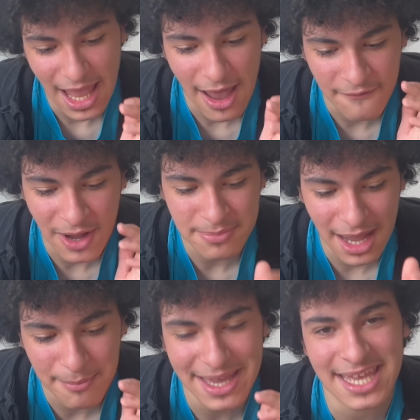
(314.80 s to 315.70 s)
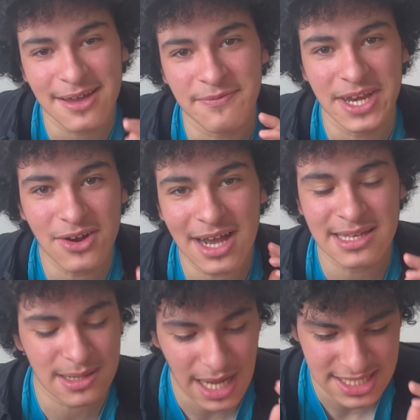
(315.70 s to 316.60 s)
if I'm not making a video
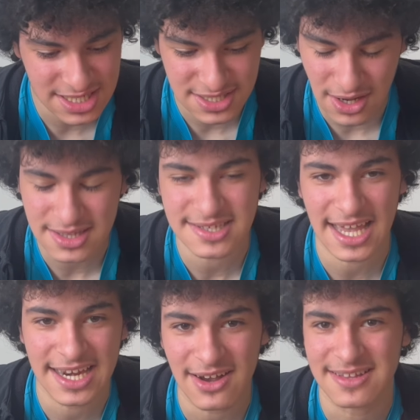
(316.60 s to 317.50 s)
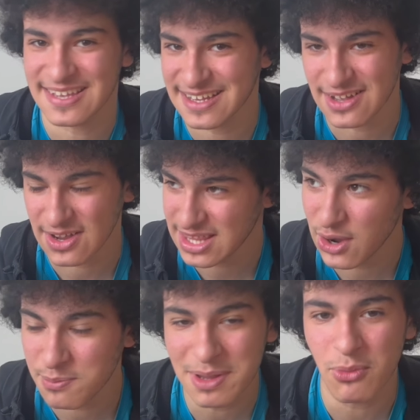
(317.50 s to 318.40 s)
and I just saw this edit on TikTok. It
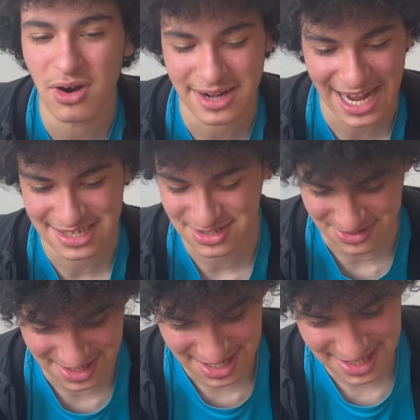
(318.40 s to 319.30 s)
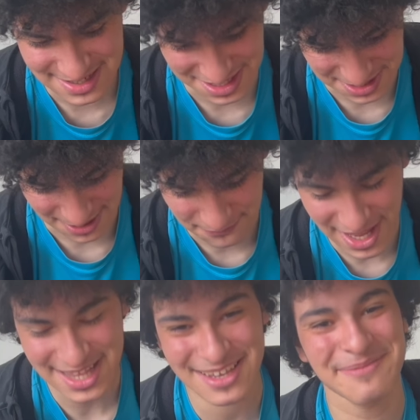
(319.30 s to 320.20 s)
would be more natural because the
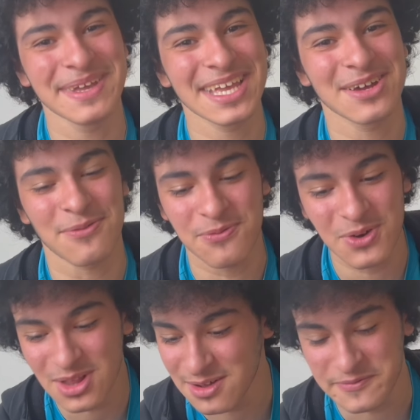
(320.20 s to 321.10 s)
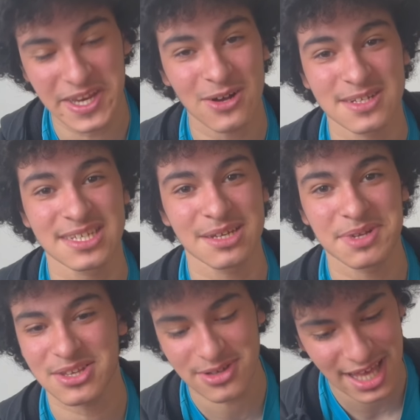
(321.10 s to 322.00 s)
fact that I'm making a full-on video on
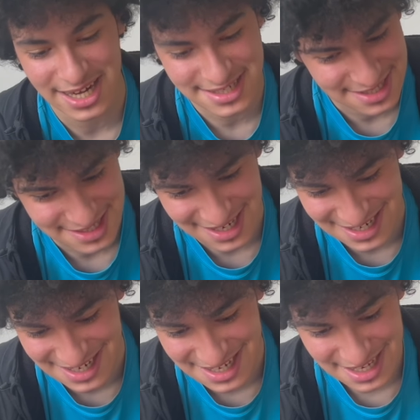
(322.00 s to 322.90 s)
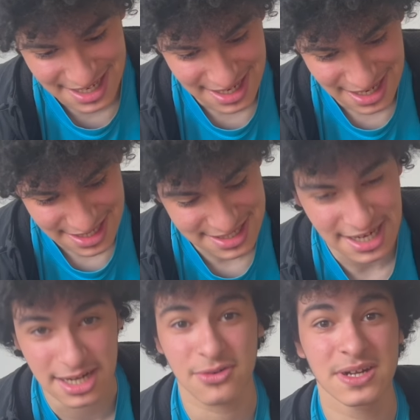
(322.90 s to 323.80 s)
Skibidi Toilet edits is kind of it's
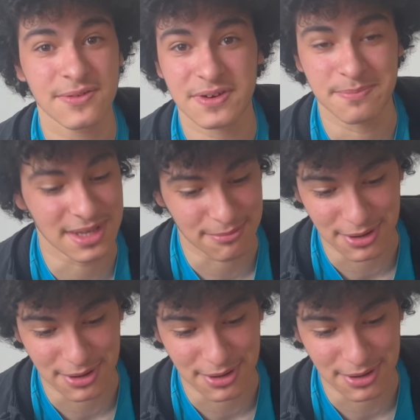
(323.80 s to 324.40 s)
kind of cringe for me,